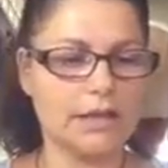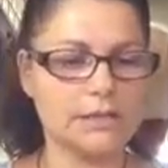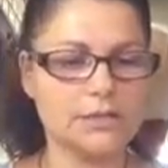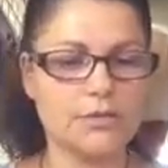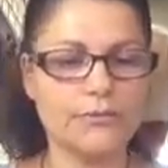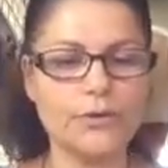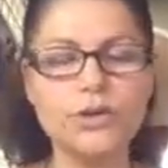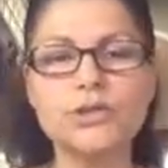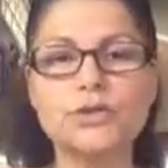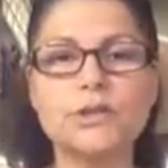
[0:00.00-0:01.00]
So
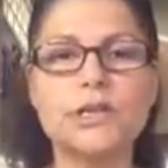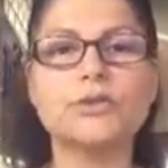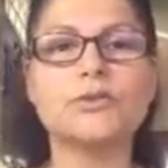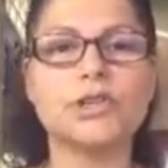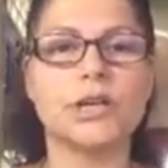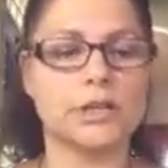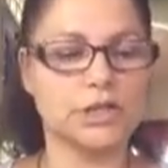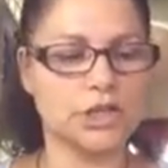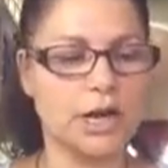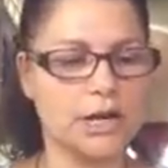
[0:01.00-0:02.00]
first you need to check
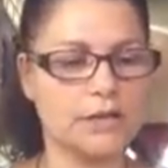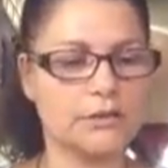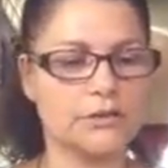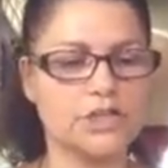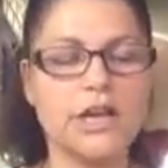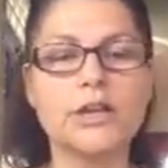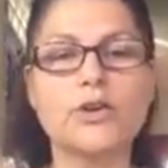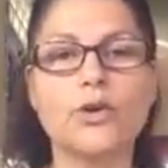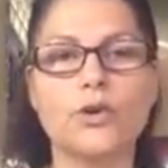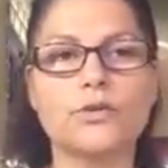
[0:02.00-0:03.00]

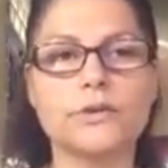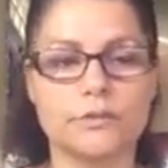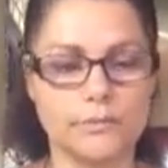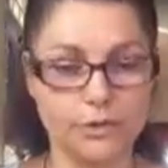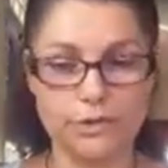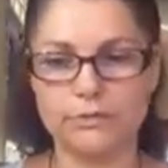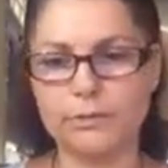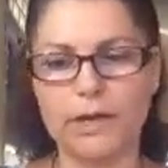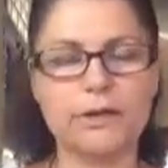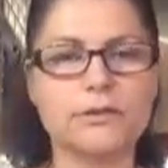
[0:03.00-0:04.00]
your goals. So I'm going to read
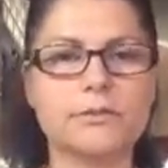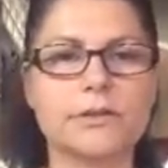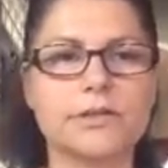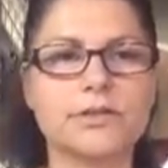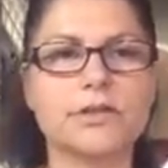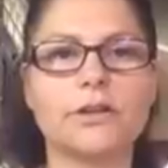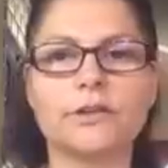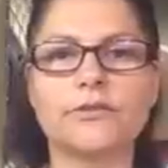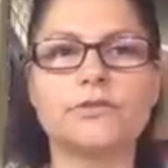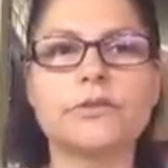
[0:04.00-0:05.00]
my notes because I took a lot of
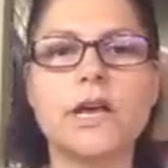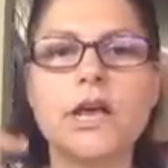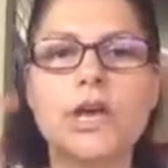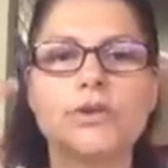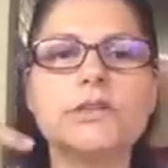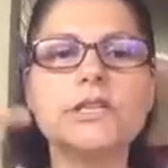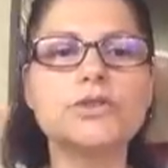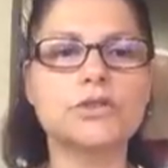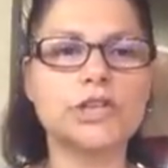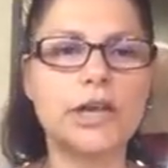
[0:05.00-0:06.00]
notes. You need
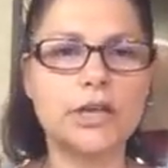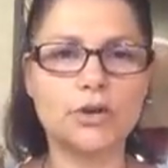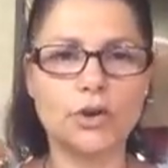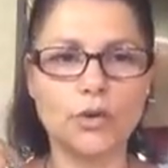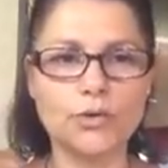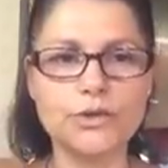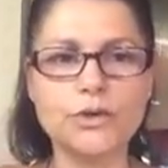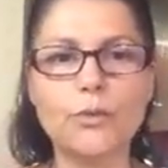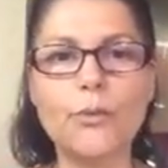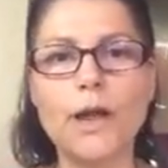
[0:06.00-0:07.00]
to check your goals.
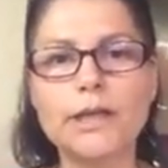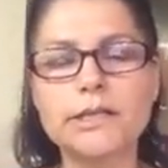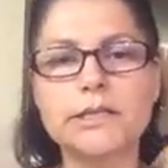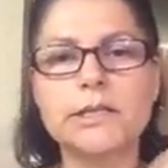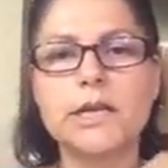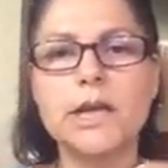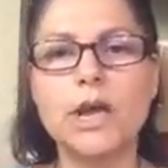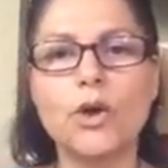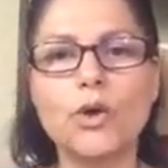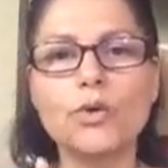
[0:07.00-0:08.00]
What
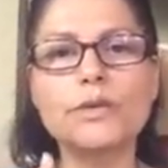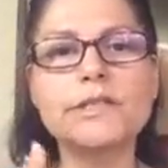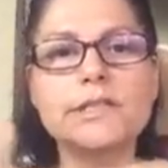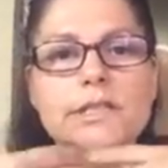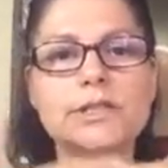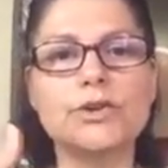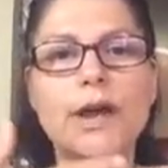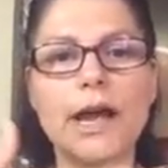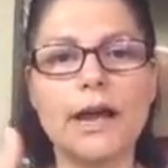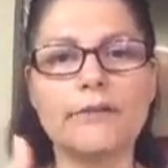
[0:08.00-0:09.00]
goals did you
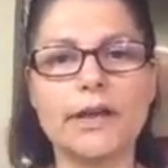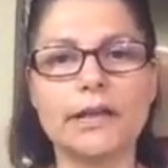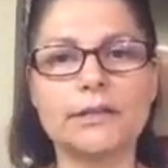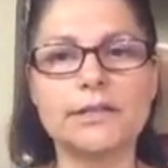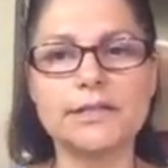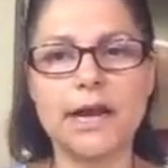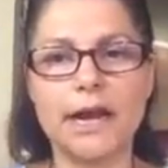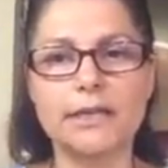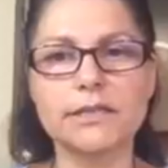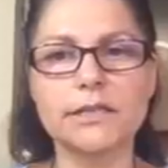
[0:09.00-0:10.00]
have at the
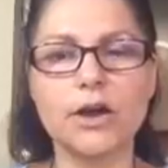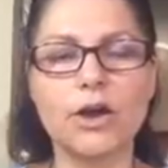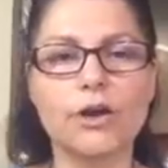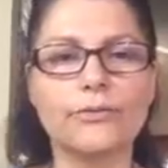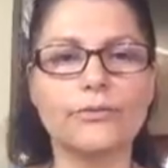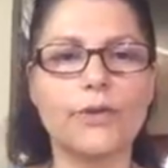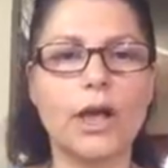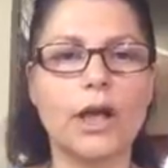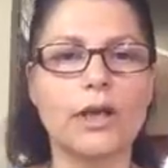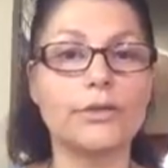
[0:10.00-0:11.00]
start of
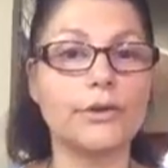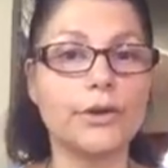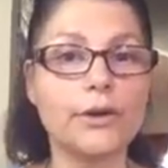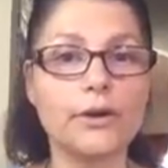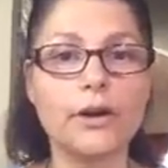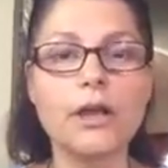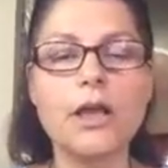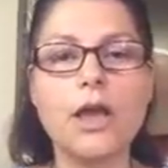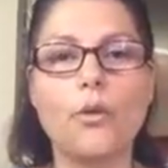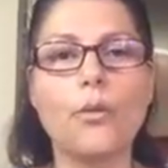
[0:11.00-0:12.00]
the year?
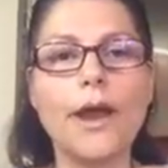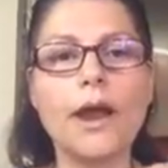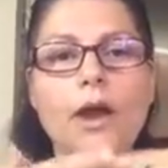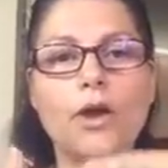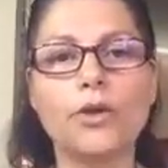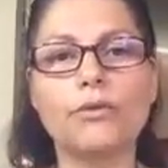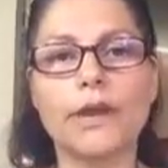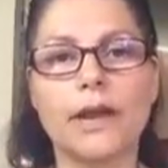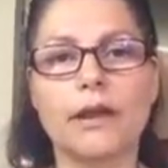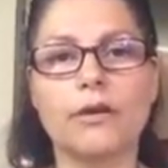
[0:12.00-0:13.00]
Where are you
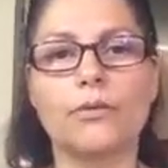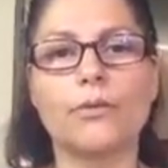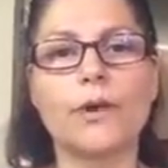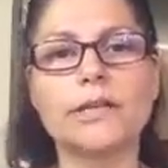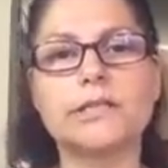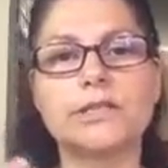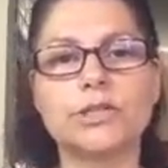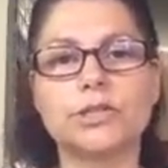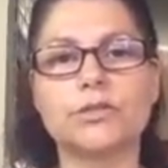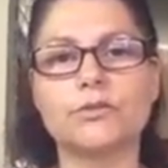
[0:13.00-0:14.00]
now? What did you
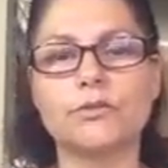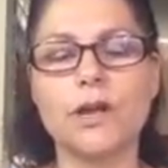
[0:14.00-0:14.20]
do?